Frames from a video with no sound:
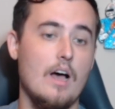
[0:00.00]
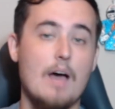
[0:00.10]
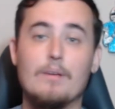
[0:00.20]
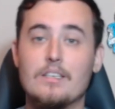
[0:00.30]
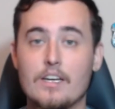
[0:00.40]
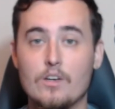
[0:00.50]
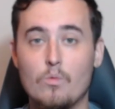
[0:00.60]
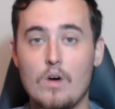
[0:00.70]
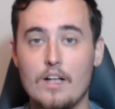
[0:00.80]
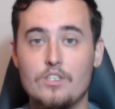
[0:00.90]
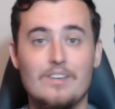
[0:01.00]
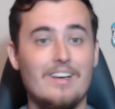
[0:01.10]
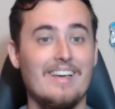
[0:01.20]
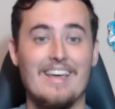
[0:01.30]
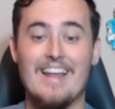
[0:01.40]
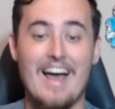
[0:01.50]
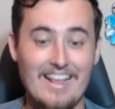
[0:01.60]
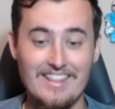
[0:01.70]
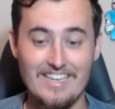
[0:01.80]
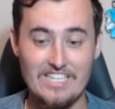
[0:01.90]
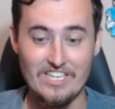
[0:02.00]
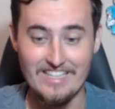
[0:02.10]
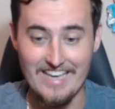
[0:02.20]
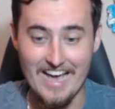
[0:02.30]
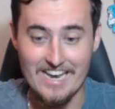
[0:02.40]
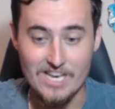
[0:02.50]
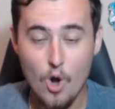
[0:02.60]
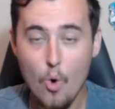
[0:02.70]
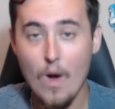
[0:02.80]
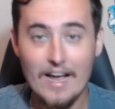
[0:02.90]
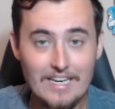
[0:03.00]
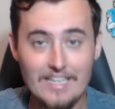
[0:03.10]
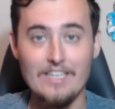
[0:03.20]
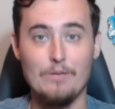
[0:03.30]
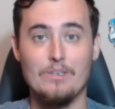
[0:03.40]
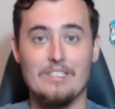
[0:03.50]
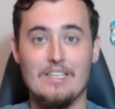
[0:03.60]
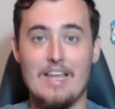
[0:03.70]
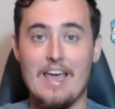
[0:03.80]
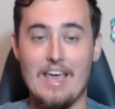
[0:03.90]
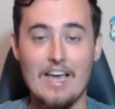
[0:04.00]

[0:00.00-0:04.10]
I'm excited to watch. Again, I literally had no idea it was today.